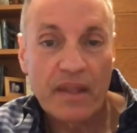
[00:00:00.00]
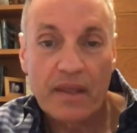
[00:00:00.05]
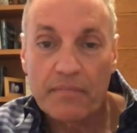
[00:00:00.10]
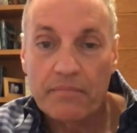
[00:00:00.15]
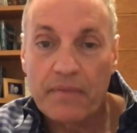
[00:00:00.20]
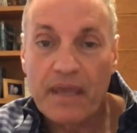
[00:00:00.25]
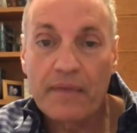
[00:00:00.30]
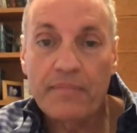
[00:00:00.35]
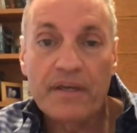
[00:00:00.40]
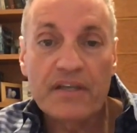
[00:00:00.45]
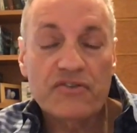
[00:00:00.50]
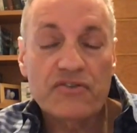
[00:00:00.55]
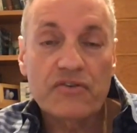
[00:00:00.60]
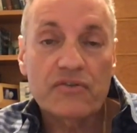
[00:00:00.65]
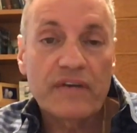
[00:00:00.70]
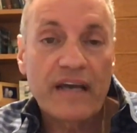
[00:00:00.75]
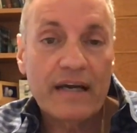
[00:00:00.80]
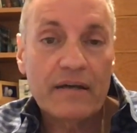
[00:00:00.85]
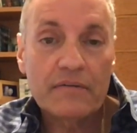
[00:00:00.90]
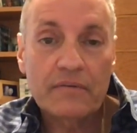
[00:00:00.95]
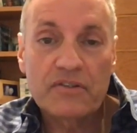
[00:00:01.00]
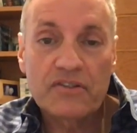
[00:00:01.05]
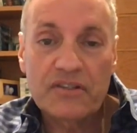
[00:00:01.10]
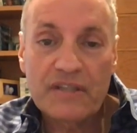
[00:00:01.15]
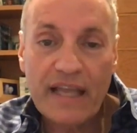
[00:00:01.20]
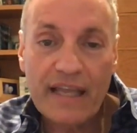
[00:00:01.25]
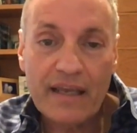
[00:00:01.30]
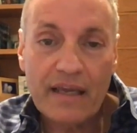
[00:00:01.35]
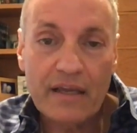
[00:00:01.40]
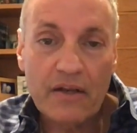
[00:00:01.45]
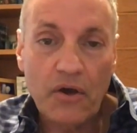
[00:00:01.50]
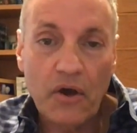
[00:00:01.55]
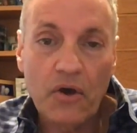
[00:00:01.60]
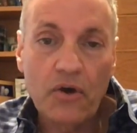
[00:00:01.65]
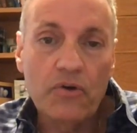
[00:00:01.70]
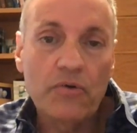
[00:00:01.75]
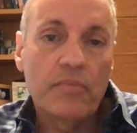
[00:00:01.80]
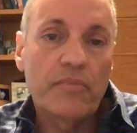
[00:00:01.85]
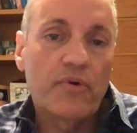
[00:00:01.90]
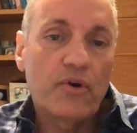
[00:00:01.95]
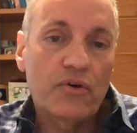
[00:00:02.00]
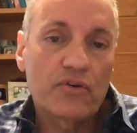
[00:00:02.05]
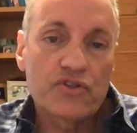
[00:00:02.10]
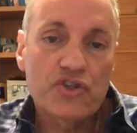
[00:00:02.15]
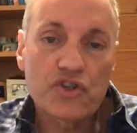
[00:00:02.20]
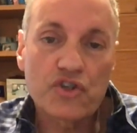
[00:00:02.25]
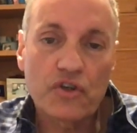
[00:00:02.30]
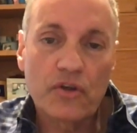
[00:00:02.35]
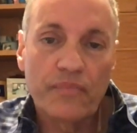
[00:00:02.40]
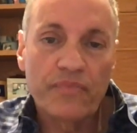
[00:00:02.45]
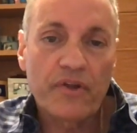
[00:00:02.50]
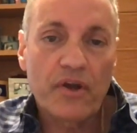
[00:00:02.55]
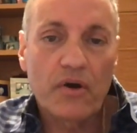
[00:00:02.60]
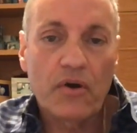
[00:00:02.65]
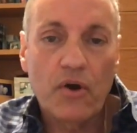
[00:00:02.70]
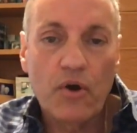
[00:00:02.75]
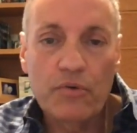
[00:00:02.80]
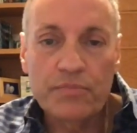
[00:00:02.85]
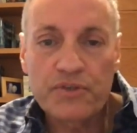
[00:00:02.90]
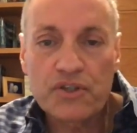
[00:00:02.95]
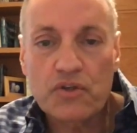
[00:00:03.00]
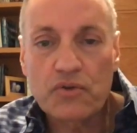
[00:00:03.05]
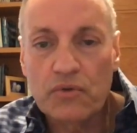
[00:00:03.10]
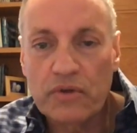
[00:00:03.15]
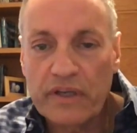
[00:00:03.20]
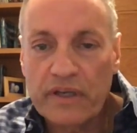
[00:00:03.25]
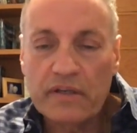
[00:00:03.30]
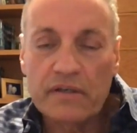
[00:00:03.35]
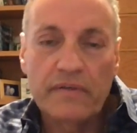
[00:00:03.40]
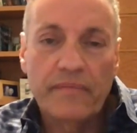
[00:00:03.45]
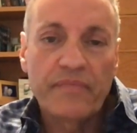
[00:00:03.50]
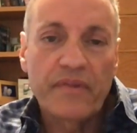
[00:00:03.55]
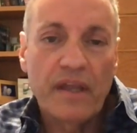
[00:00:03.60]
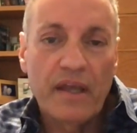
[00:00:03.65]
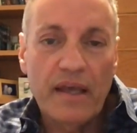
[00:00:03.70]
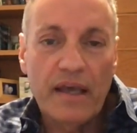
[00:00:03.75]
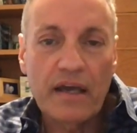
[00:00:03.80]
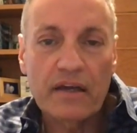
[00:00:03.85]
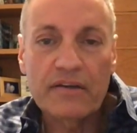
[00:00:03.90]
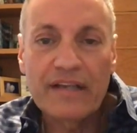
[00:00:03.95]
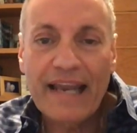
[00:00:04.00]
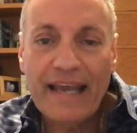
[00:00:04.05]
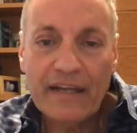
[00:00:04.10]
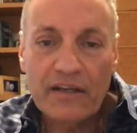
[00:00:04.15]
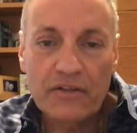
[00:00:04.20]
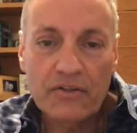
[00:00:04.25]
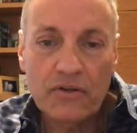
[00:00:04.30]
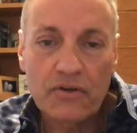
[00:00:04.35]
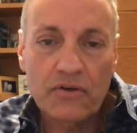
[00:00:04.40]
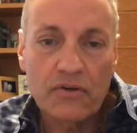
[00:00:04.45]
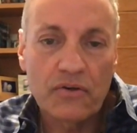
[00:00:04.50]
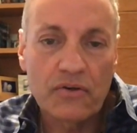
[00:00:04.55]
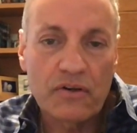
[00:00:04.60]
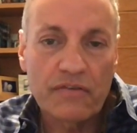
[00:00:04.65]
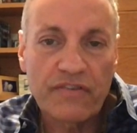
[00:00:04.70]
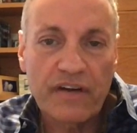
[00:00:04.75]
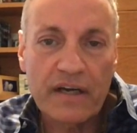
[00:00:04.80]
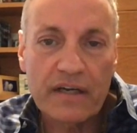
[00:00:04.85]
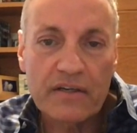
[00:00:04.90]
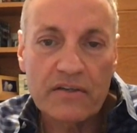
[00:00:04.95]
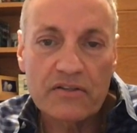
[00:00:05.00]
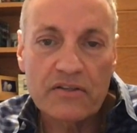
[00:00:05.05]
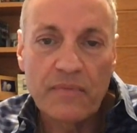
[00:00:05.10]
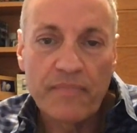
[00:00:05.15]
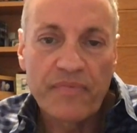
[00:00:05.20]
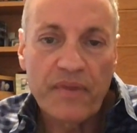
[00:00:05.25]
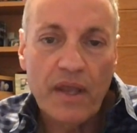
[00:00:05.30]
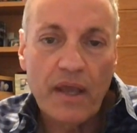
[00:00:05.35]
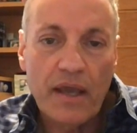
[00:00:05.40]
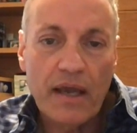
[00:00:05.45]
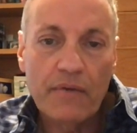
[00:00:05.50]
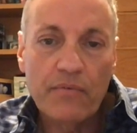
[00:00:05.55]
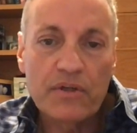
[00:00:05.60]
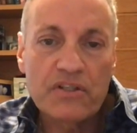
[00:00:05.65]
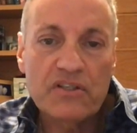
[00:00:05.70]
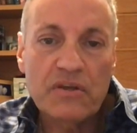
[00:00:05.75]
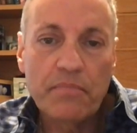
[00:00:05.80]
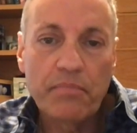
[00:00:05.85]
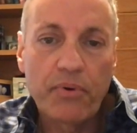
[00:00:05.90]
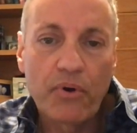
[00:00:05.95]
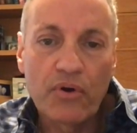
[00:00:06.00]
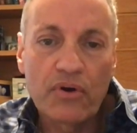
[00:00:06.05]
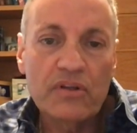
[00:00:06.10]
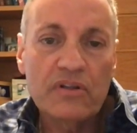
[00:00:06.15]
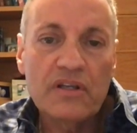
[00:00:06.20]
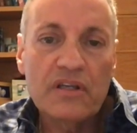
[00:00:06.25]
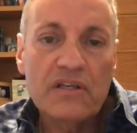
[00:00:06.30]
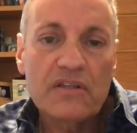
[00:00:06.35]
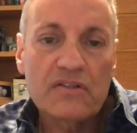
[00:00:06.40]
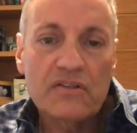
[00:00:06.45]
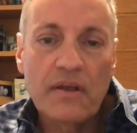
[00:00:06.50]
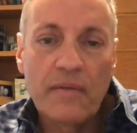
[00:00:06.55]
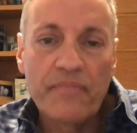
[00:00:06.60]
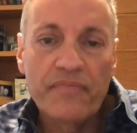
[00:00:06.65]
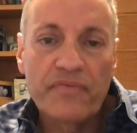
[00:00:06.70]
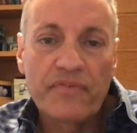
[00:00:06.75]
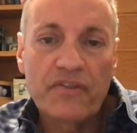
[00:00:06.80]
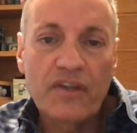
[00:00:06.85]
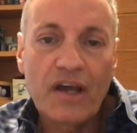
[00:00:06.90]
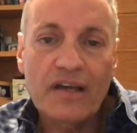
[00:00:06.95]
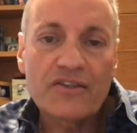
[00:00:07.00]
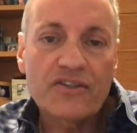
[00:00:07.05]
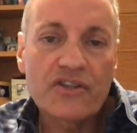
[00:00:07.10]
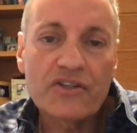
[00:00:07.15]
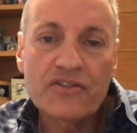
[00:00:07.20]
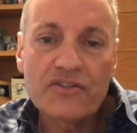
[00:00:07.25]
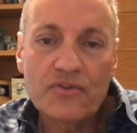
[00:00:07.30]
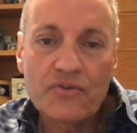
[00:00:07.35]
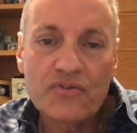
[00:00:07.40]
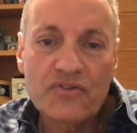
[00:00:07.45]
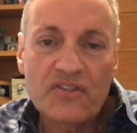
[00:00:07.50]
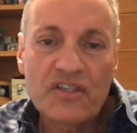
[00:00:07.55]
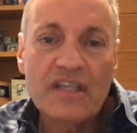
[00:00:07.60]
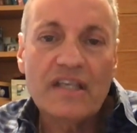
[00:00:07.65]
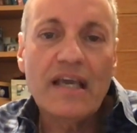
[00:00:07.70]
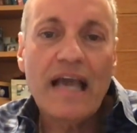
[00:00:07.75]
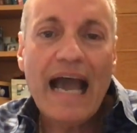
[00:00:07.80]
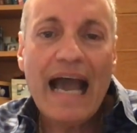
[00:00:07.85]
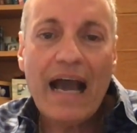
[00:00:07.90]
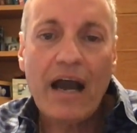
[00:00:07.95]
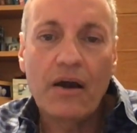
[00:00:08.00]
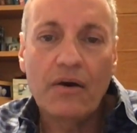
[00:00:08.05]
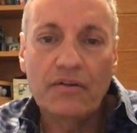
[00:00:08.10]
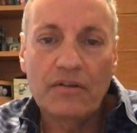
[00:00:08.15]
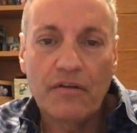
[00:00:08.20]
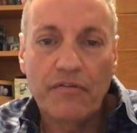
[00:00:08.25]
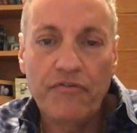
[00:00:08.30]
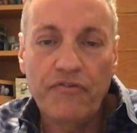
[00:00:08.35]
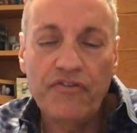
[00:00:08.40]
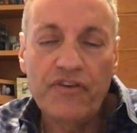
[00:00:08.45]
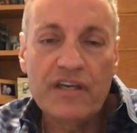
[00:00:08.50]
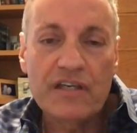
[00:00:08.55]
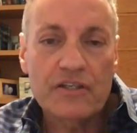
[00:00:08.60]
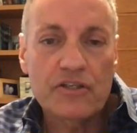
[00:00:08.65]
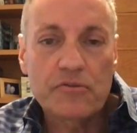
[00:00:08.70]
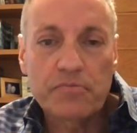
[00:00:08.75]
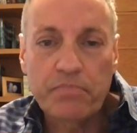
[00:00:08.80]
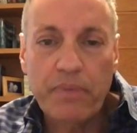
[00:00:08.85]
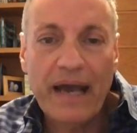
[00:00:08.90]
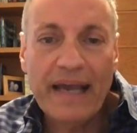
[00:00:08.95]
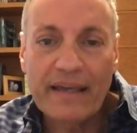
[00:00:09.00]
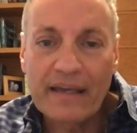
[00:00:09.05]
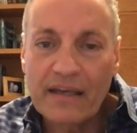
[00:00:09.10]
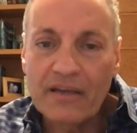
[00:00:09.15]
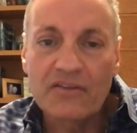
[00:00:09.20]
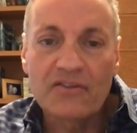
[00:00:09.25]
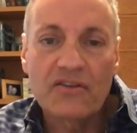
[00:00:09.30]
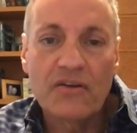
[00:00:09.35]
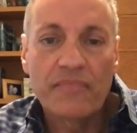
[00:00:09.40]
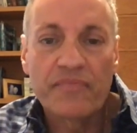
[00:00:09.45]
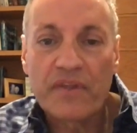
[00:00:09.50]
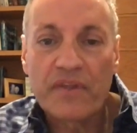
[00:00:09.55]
Maybe it's around staying at home or homeschooling related to coronavirus. And what's important is not just to see how the fear spiked